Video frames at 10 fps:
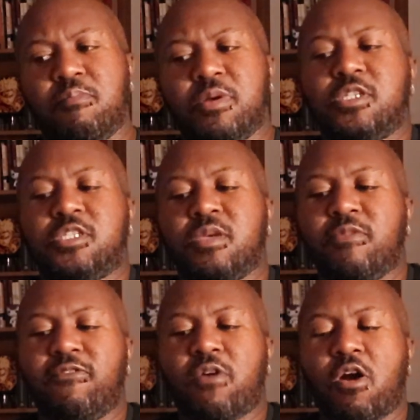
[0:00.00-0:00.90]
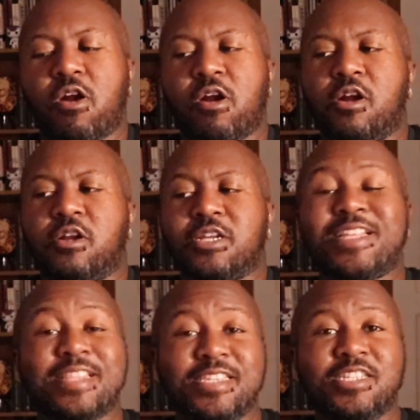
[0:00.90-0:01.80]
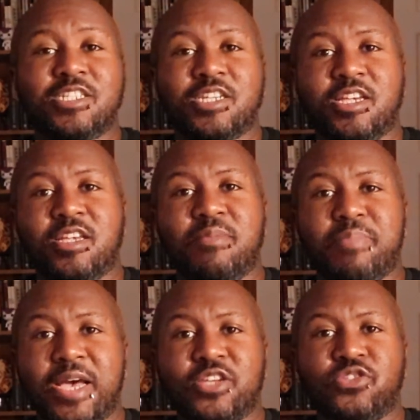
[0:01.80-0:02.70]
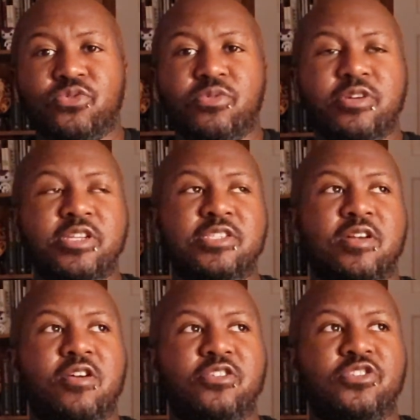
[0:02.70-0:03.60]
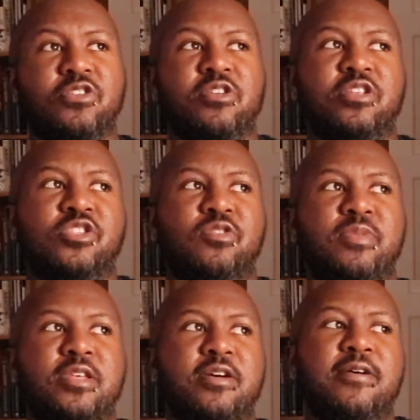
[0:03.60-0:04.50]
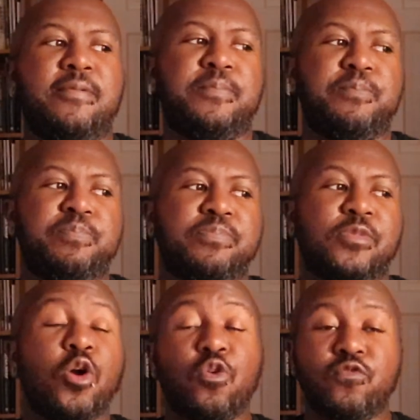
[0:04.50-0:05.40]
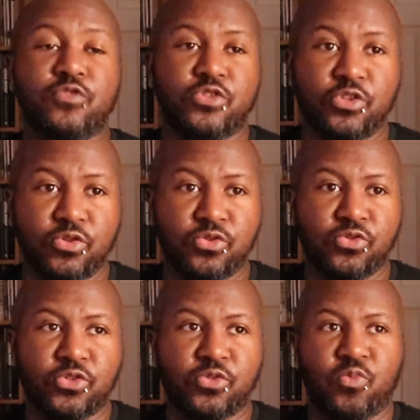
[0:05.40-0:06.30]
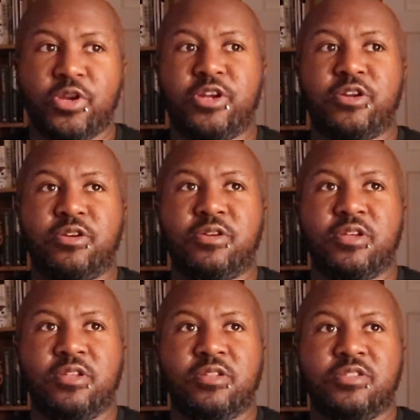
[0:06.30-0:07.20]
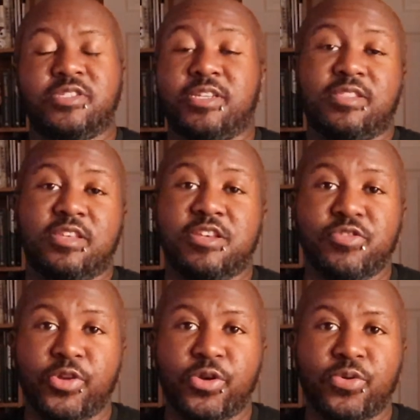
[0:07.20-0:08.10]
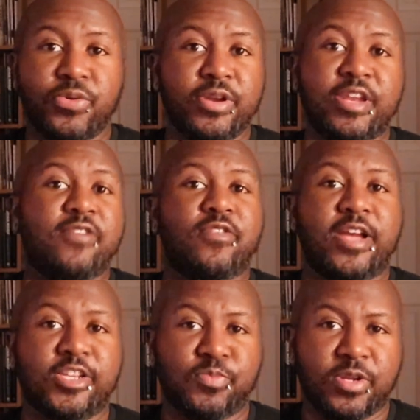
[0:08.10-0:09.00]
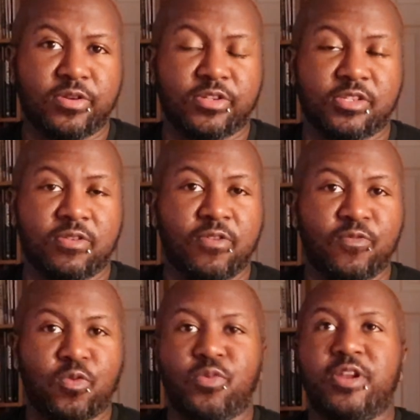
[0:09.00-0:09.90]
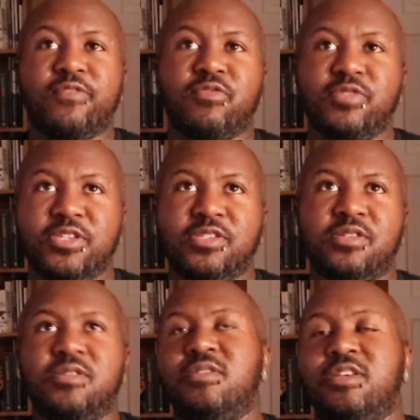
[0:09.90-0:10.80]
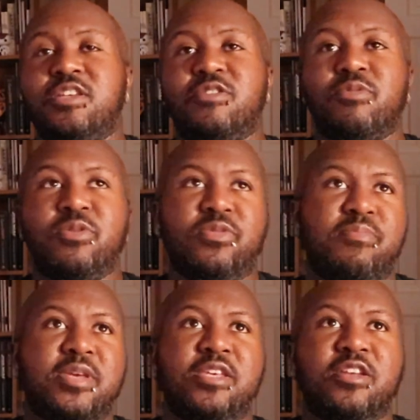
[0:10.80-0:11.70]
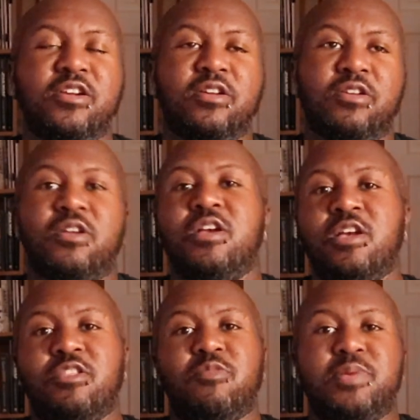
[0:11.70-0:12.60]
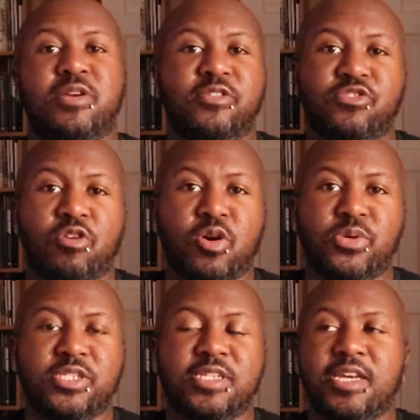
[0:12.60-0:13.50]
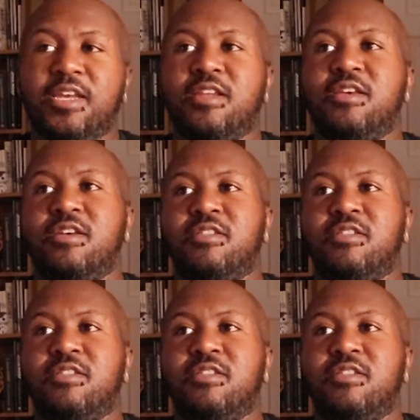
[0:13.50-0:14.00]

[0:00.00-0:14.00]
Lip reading: But some of our cliche backstories are starting to become overused, where it's like the hero never has parents. For whatever reason, the hero, the main character, their parents are always dead.